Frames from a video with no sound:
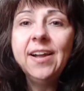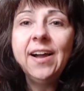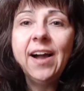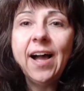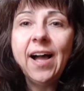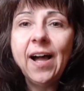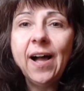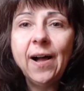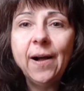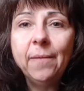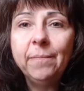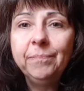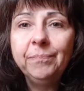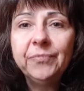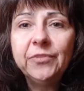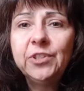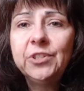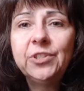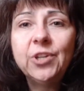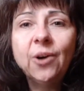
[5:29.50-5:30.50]

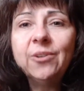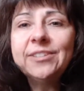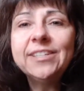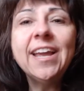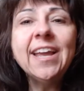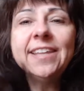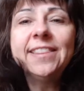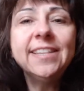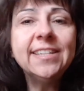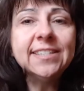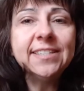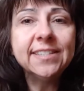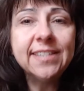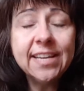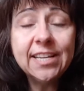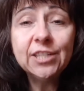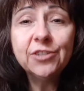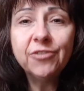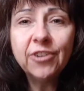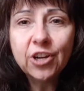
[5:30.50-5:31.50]
Don't take these
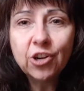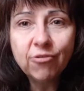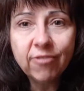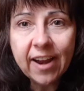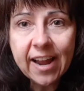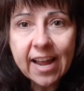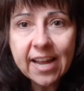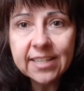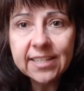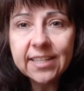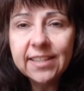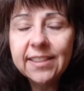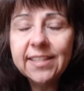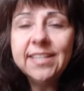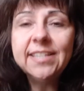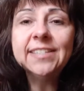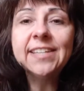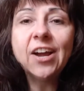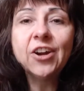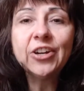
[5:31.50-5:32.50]
things for granted.
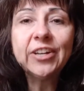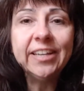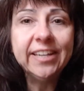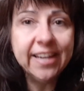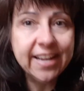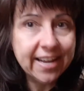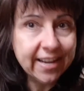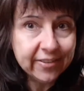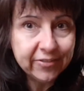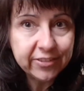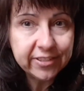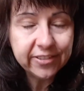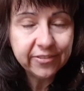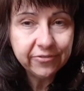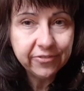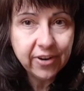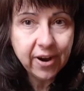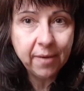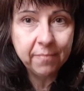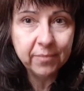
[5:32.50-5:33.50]
These are gifts
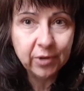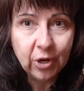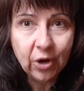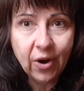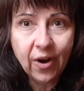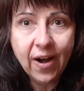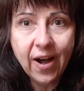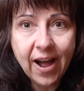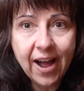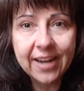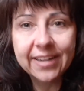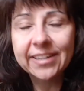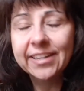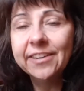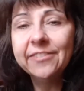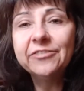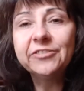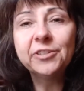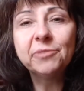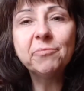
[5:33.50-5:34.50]
from God,
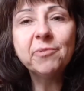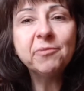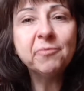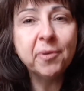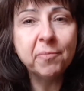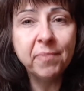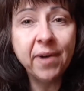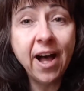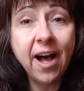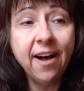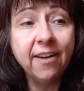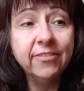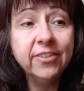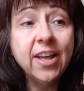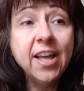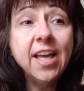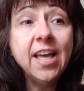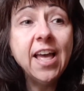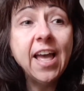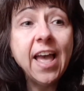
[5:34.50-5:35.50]
gifts from above.
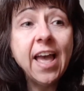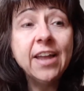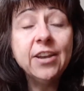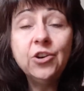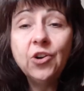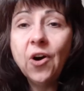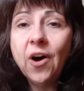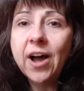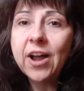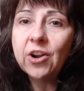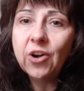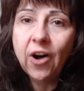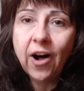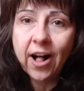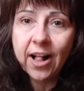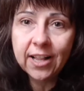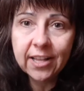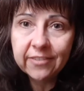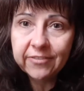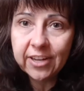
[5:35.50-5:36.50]
And not
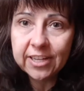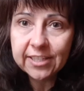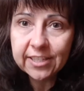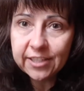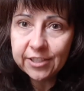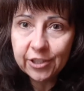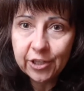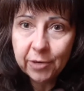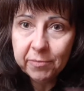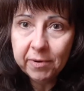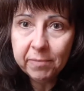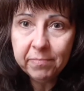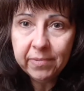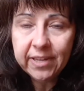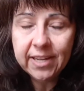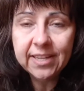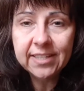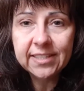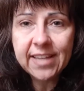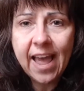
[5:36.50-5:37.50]
all of us as human
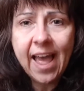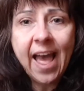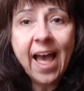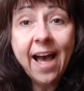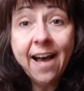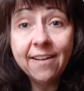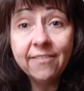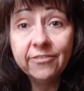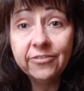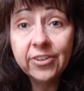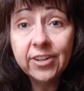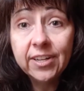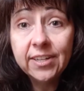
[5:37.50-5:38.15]
beings have